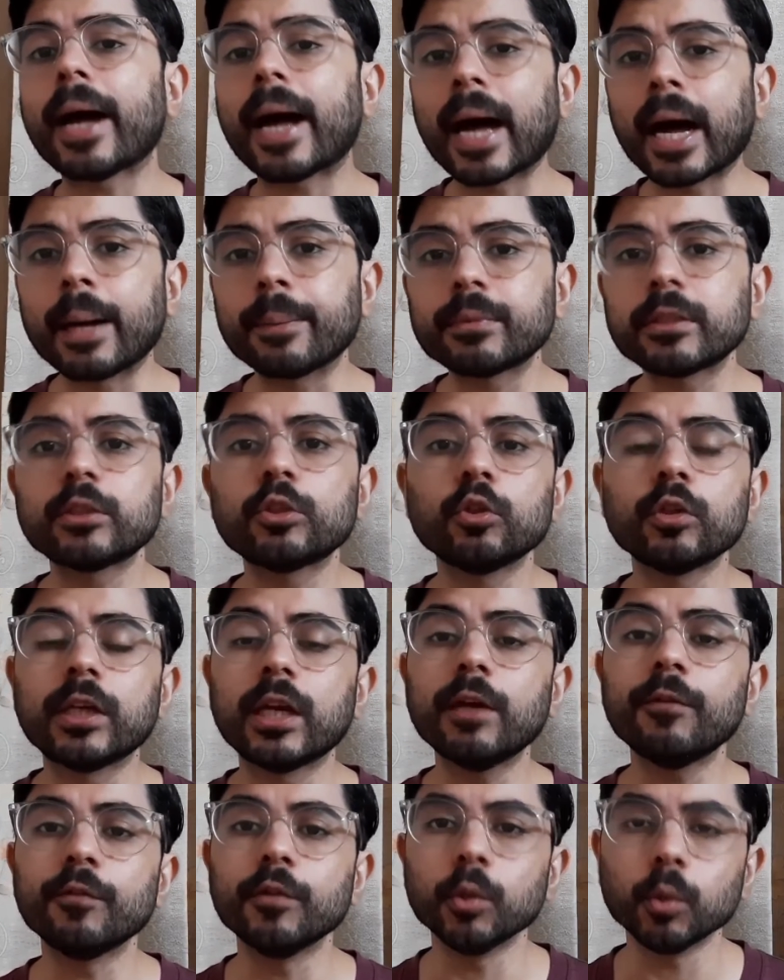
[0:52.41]
apt to
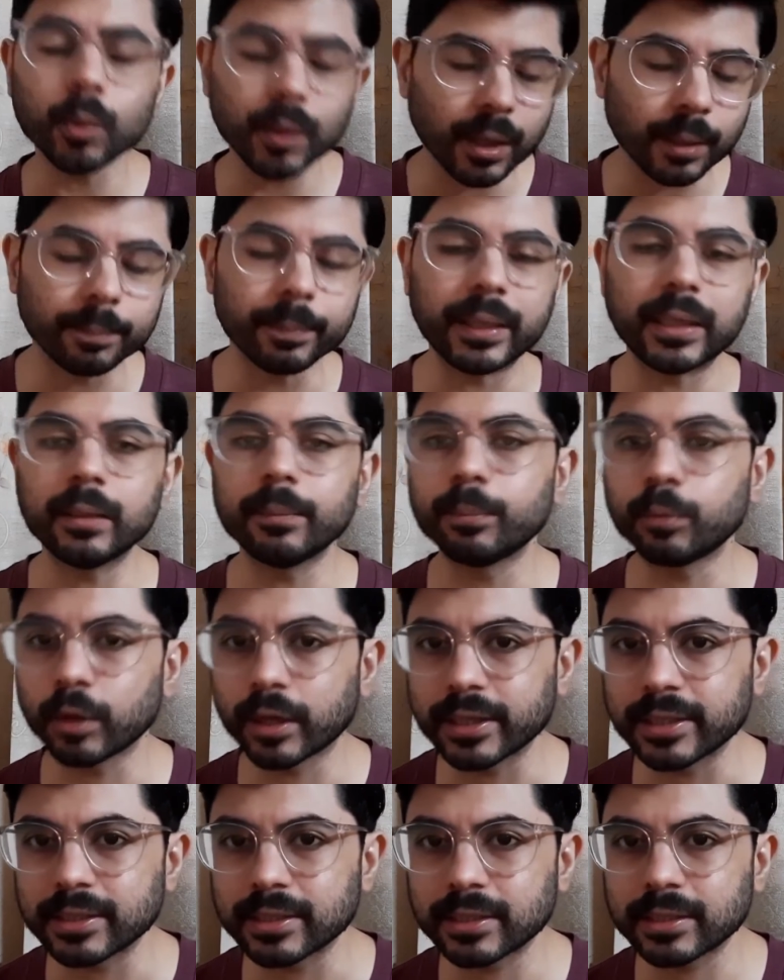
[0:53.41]
give you a better
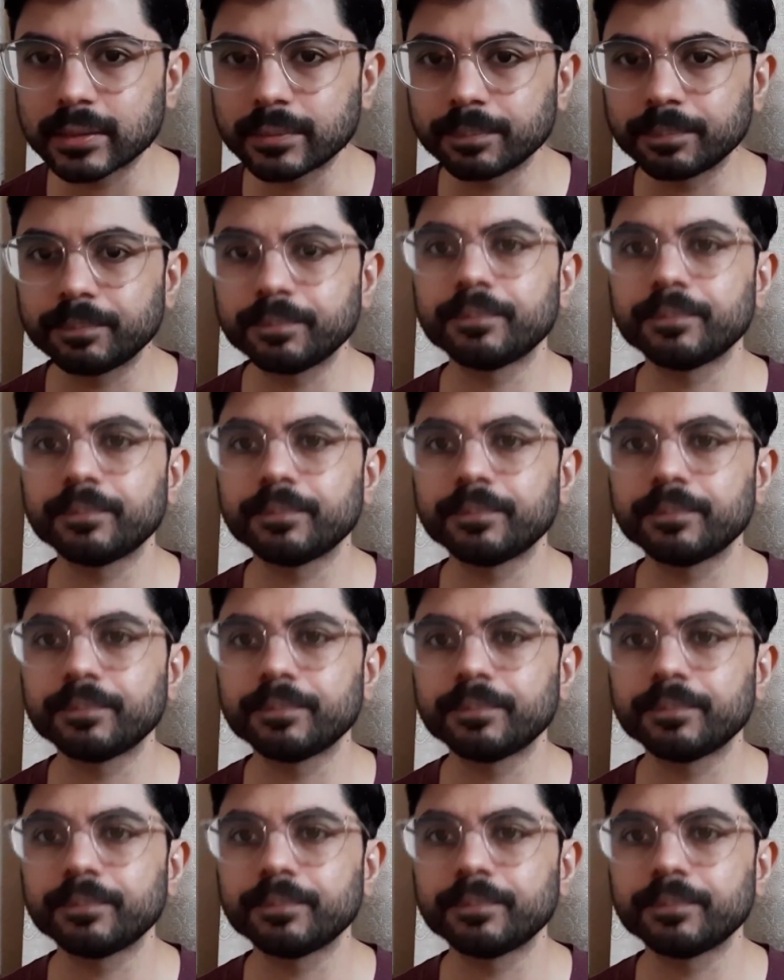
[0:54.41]
price.